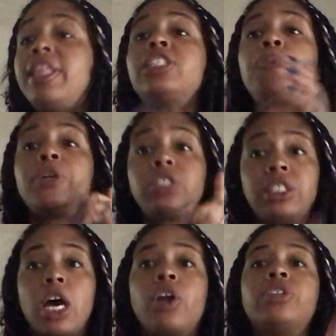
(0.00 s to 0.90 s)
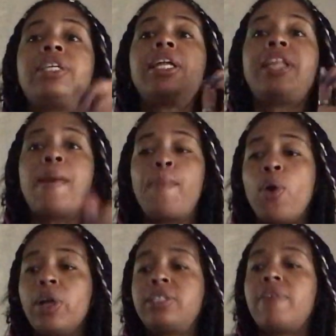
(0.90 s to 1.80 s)
This person's understanding the
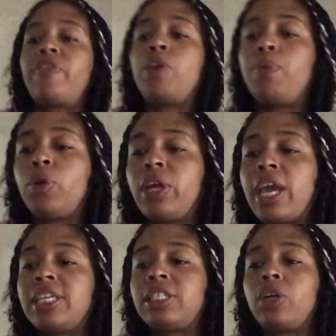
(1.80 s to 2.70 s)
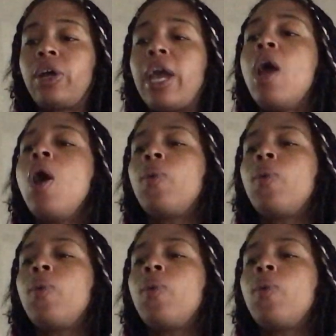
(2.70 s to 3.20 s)
importance of communication, okay?